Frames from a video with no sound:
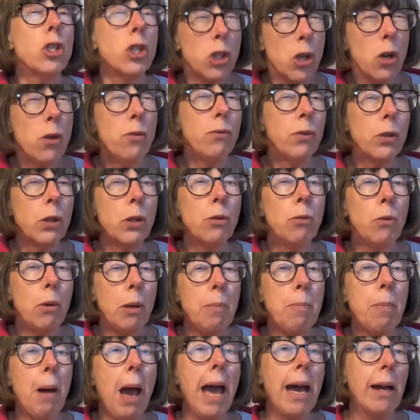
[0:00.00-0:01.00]
over
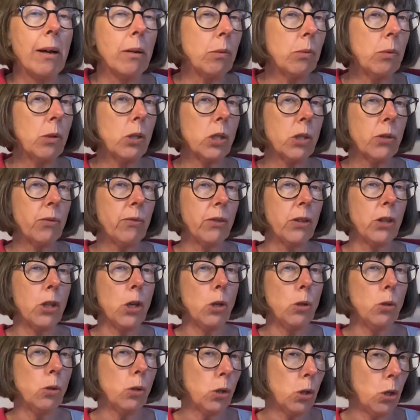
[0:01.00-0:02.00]
£3 for
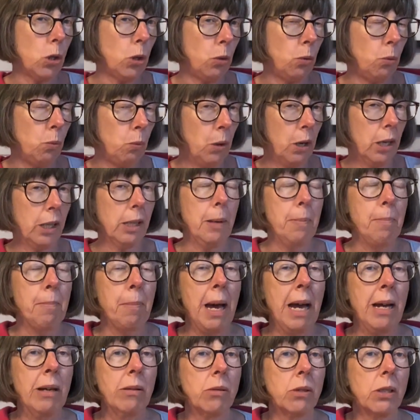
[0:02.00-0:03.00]
those who work in
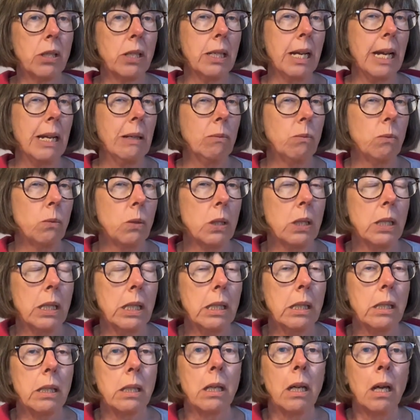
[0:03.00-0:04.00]
pounds and
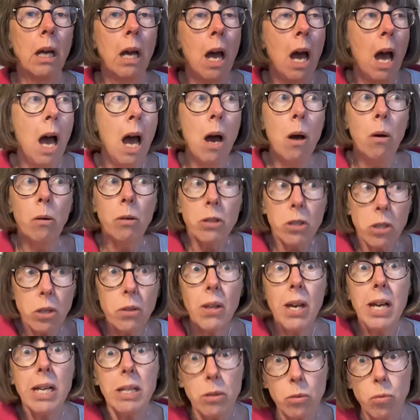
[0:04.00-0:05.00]
ounces. So
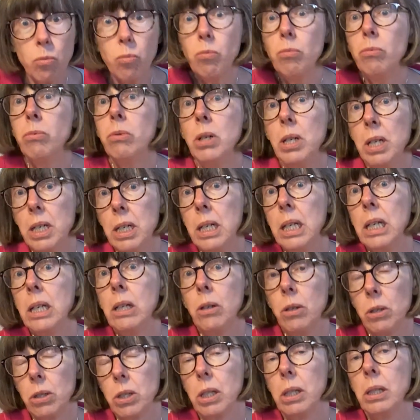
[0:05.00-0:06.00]
that's really
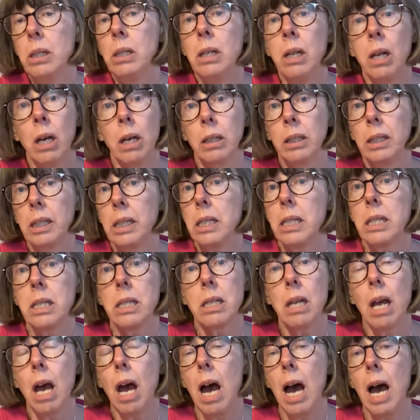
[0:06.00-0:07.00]
good and
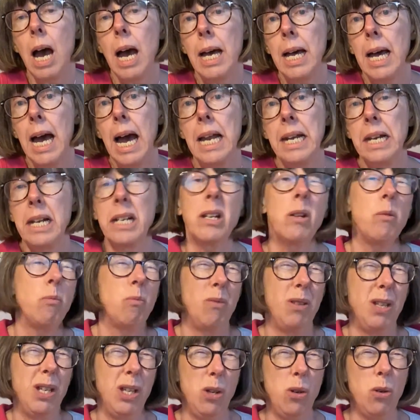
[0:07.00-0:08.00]
light, and I don't
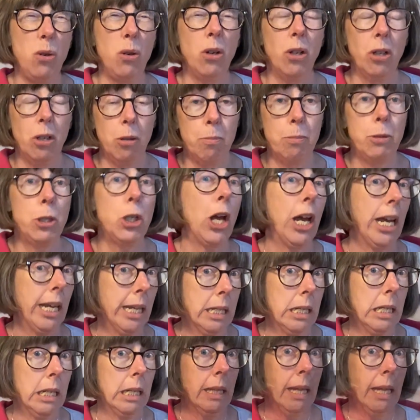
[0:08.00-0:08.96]
think you could object to